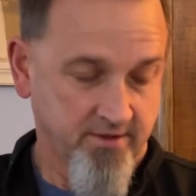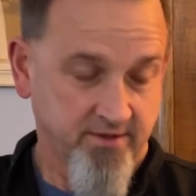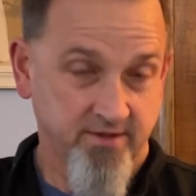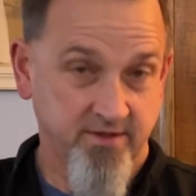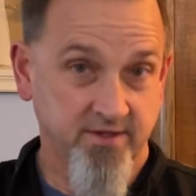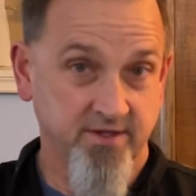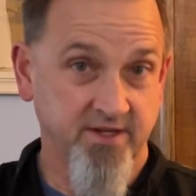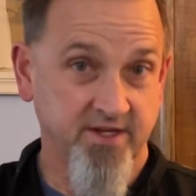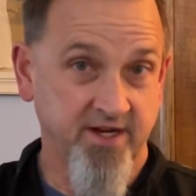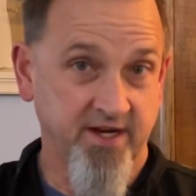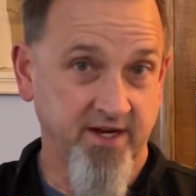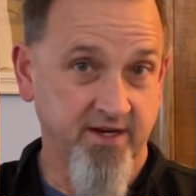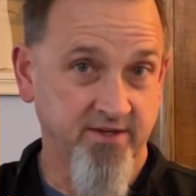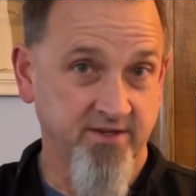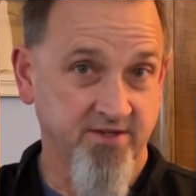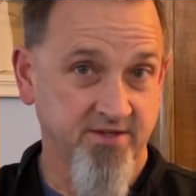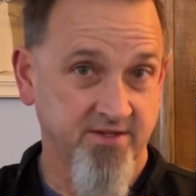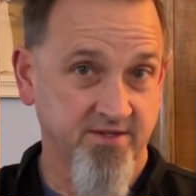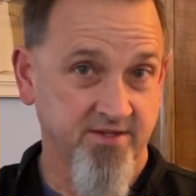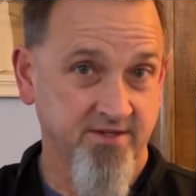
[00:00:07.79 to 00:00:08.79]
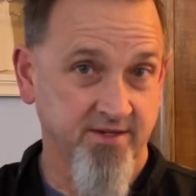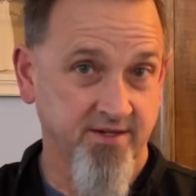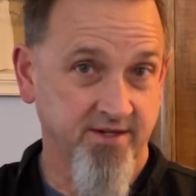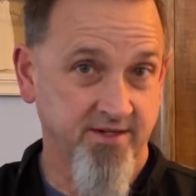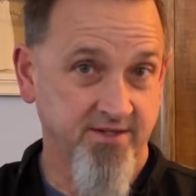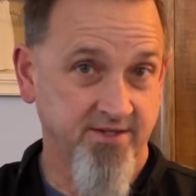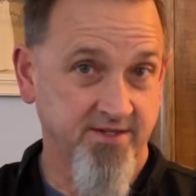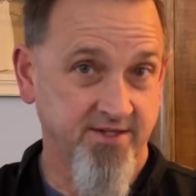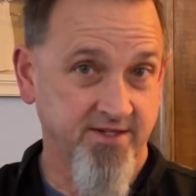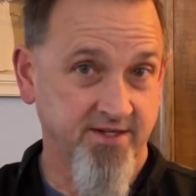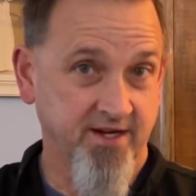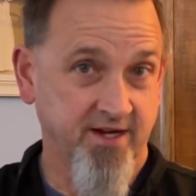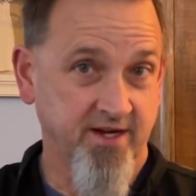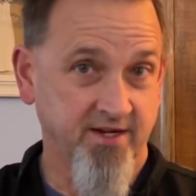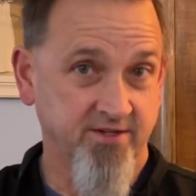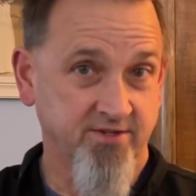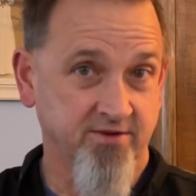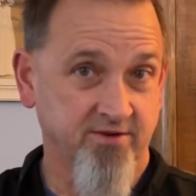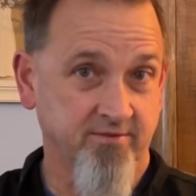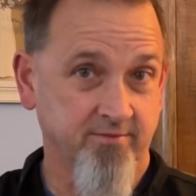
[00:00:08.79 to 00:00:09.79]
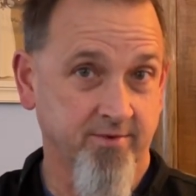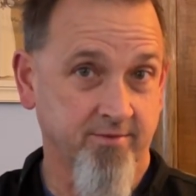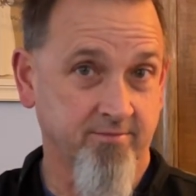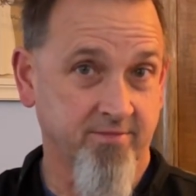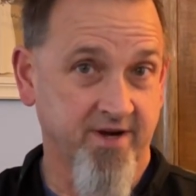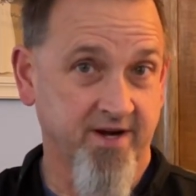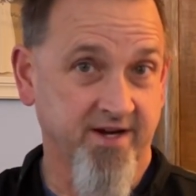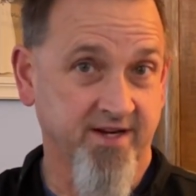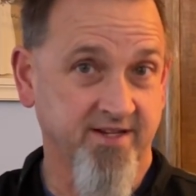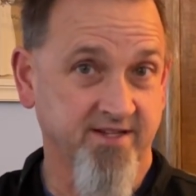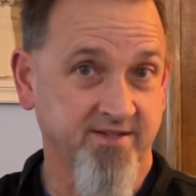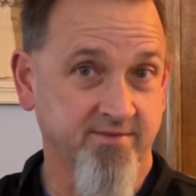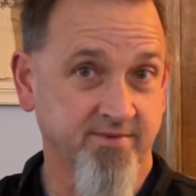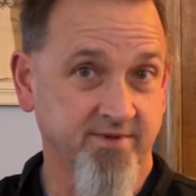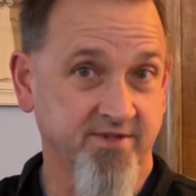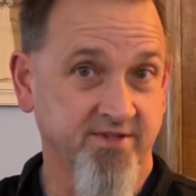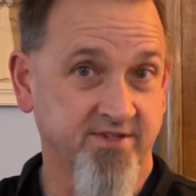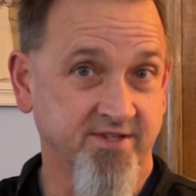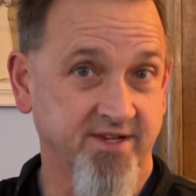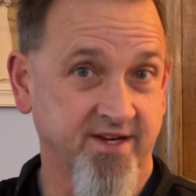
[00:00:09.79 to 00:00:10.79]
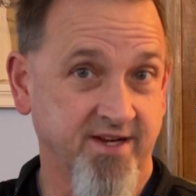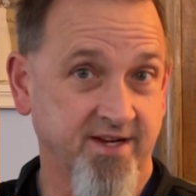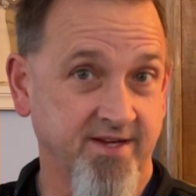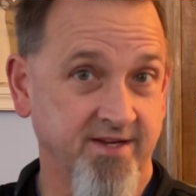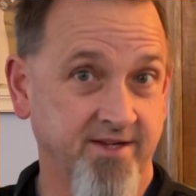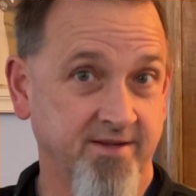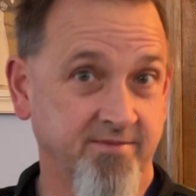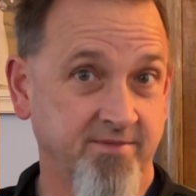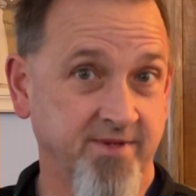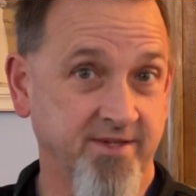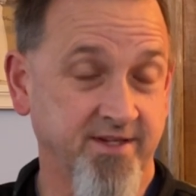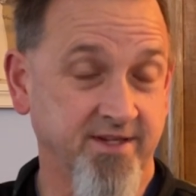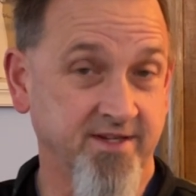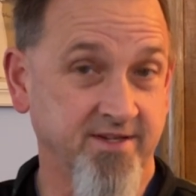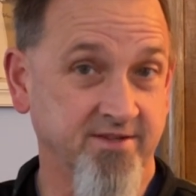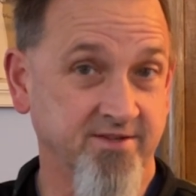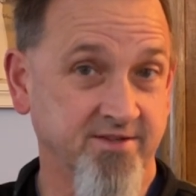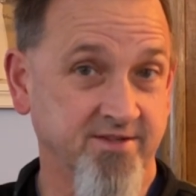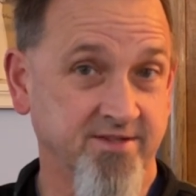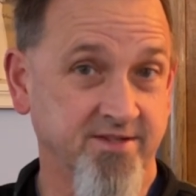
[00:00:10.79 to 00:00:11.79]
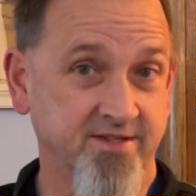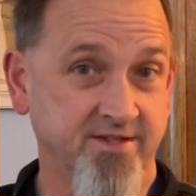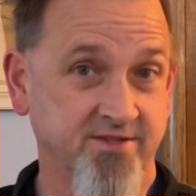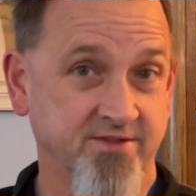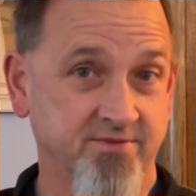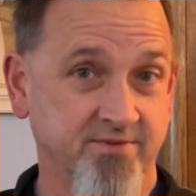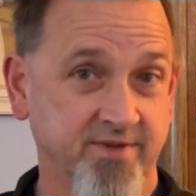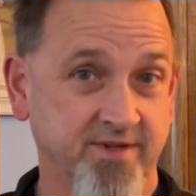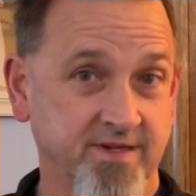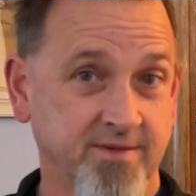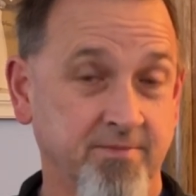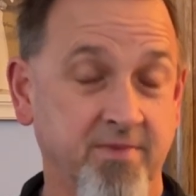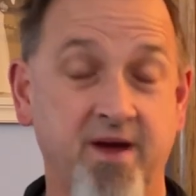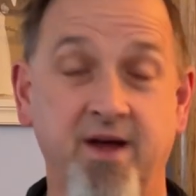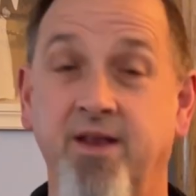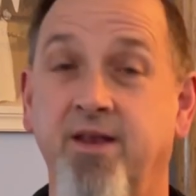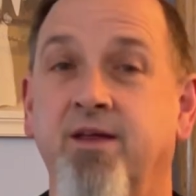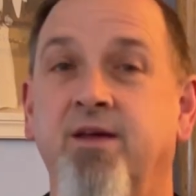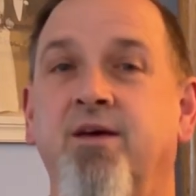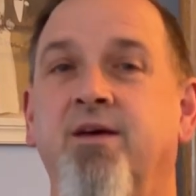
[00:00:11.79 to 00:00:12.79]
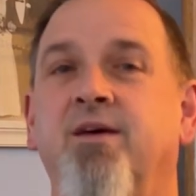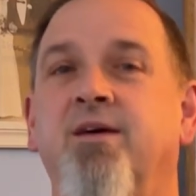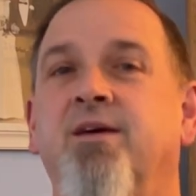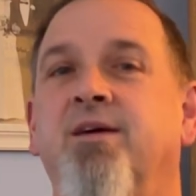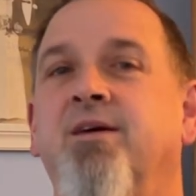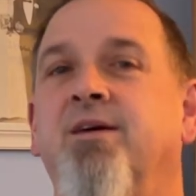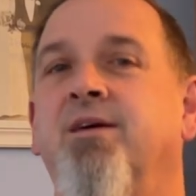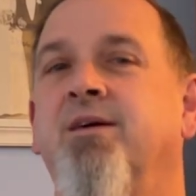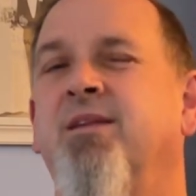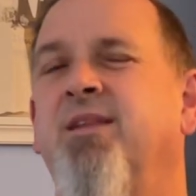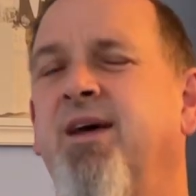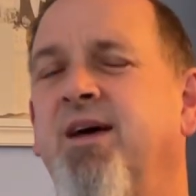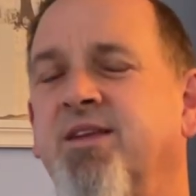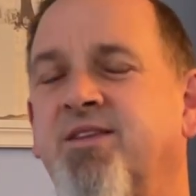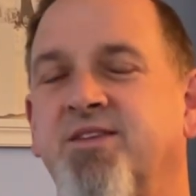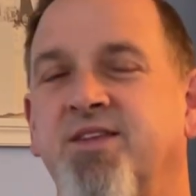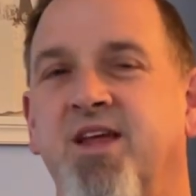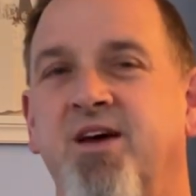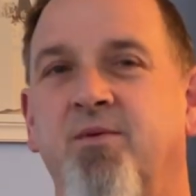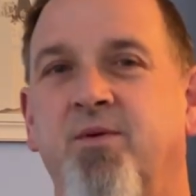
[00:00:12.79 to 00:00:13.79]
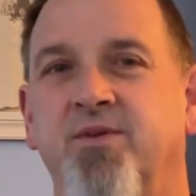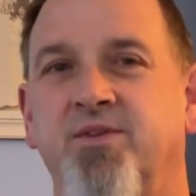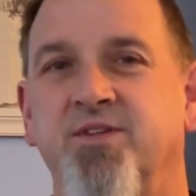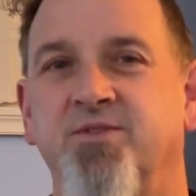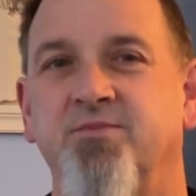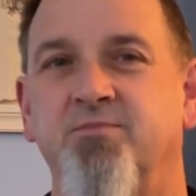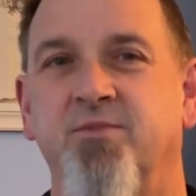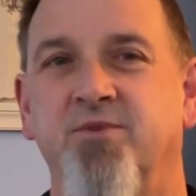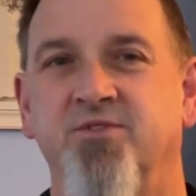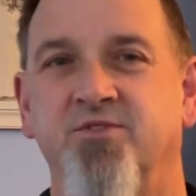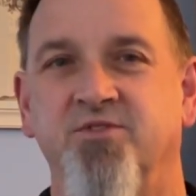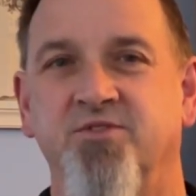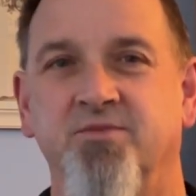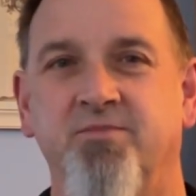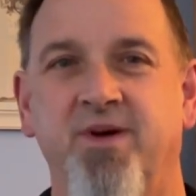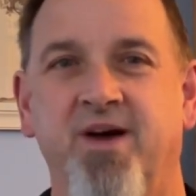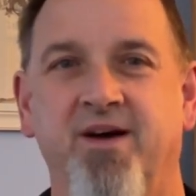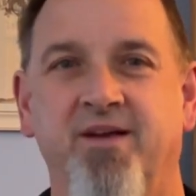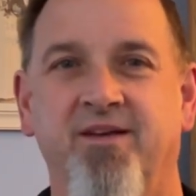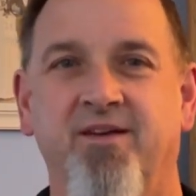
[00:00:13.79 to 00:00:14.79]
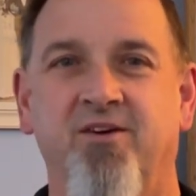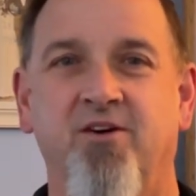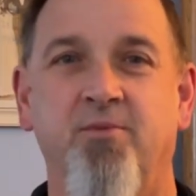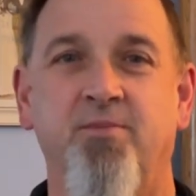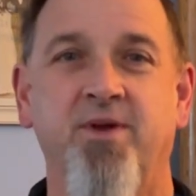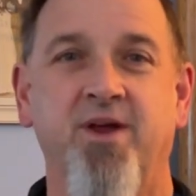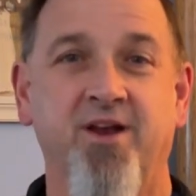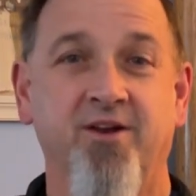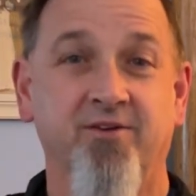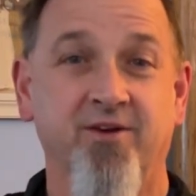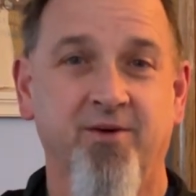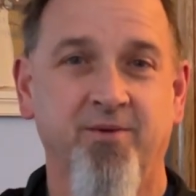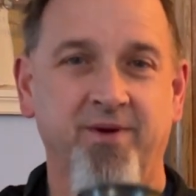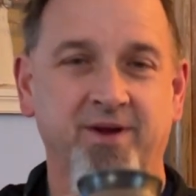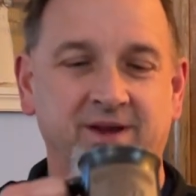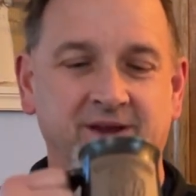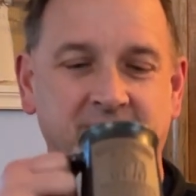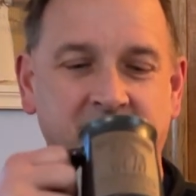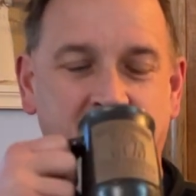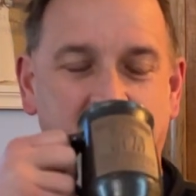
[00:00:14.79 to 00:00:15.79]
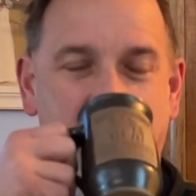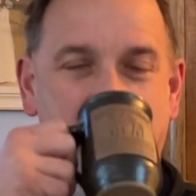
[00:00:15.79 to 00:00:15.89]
The dance. NCAA tournament brackets have been set, and it begins this week. But that's not what this Mojo is about. Hope you had a great weekend.